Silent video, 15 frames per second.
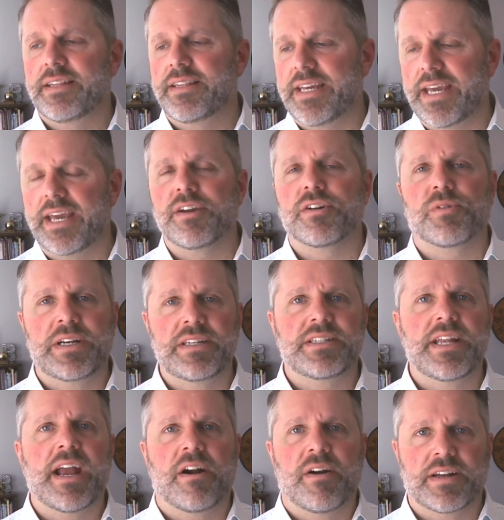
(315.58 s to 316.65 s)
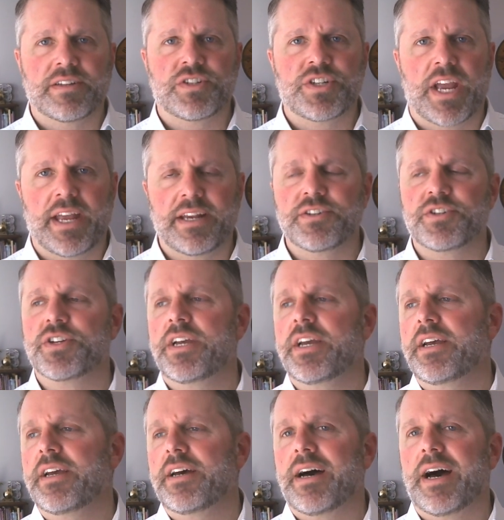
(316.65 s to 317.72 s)
increased air exchange,
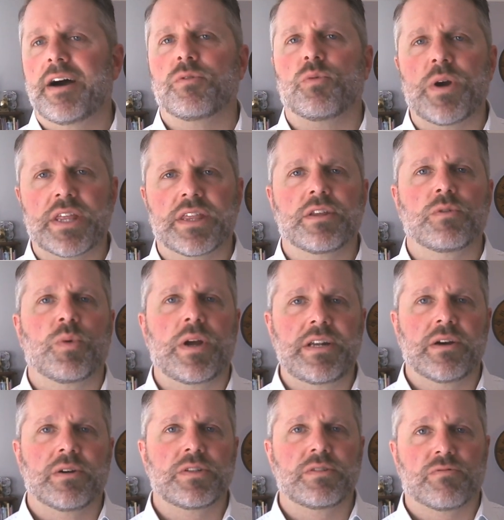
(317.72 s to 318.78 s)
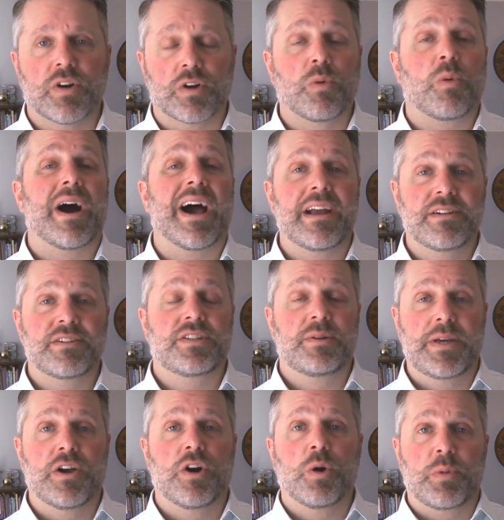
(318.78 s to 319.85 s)
with the windows required to
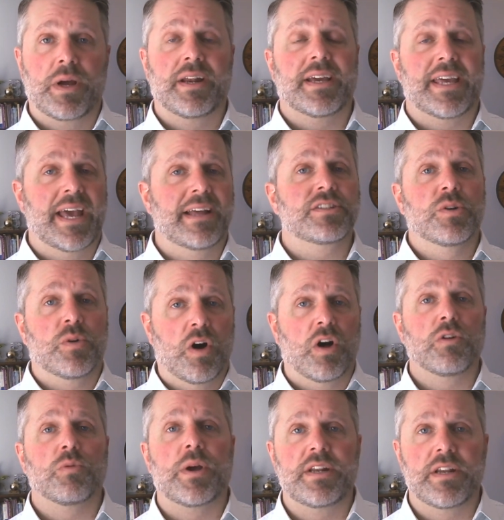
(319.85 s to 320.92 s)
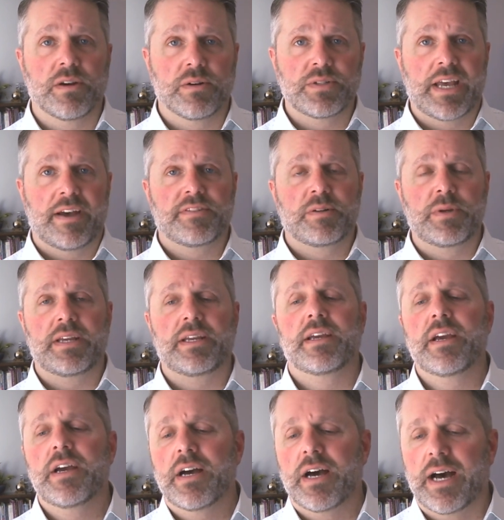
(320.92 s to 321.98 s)
be open. Again, so all windows have to be
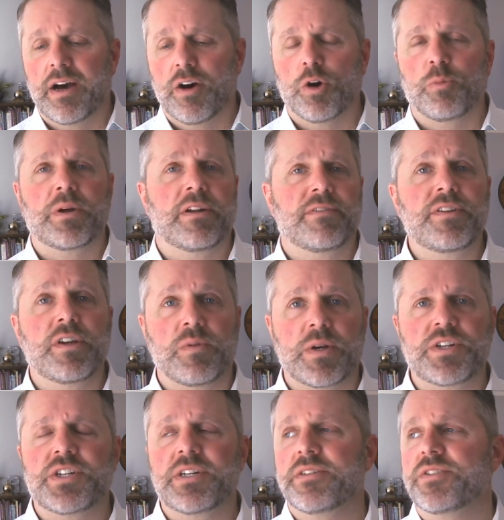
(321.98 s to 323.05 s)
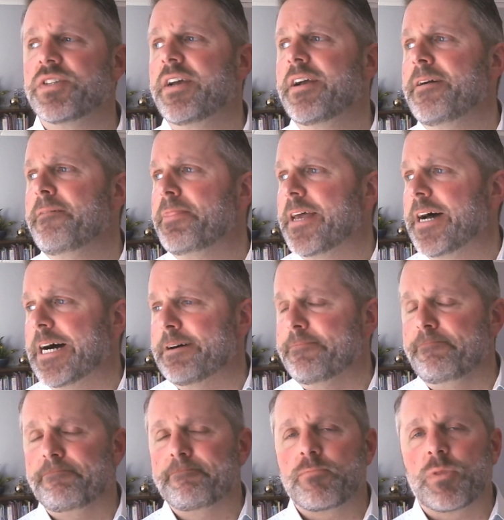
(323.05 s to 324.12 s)
open a few inches.
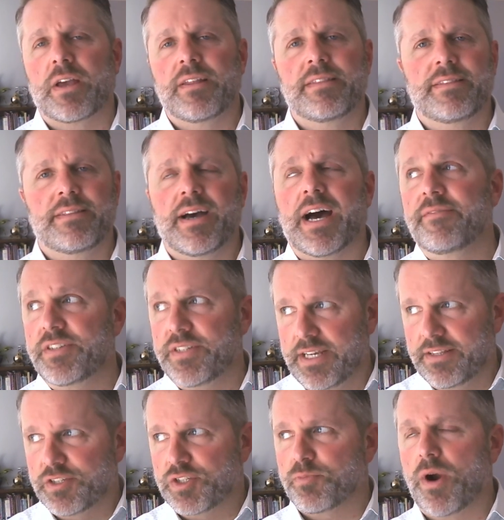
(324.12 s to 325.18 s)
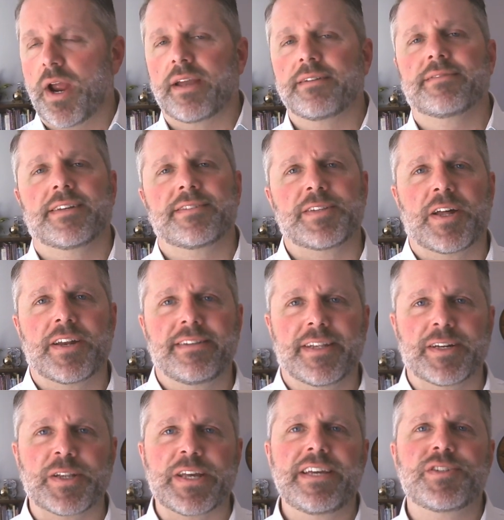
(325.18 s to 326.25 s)
Obviously in the spring, it's a
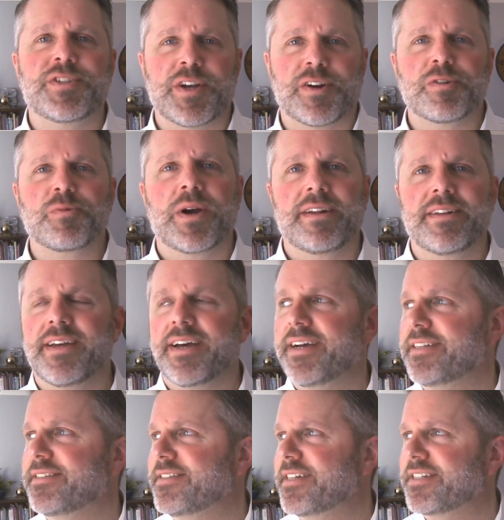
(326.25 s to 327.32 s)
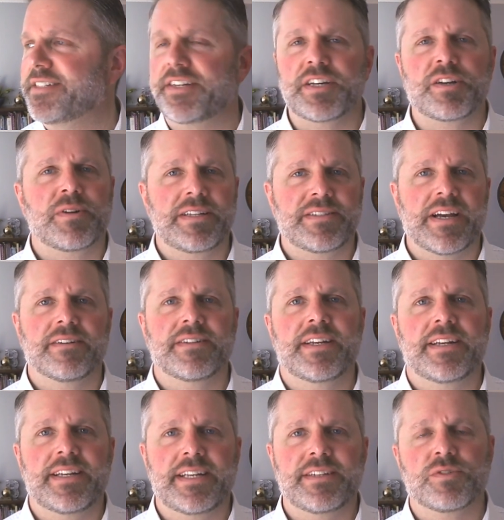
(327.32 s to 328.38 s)
little easier when it's 60 degrees out than
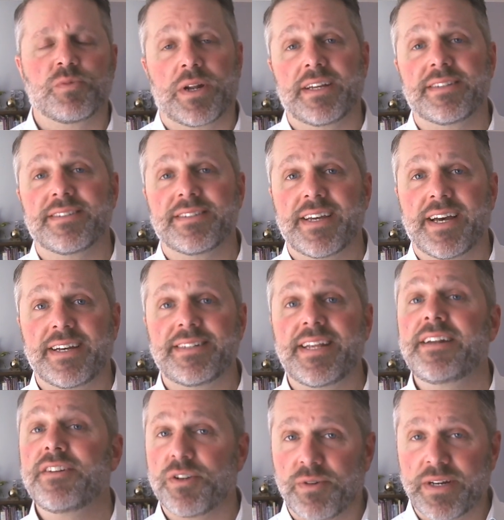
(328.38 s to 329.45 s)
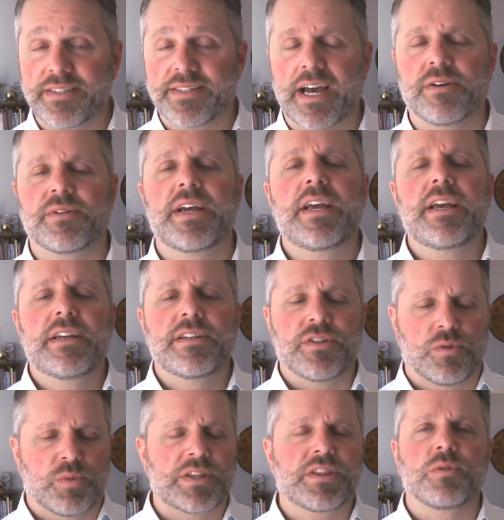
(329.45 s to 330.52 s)
it is when it's 10 degrees out. So
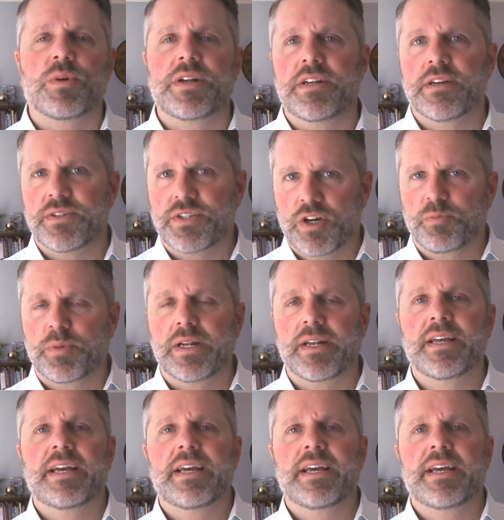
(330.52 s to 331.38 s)
with the windows open,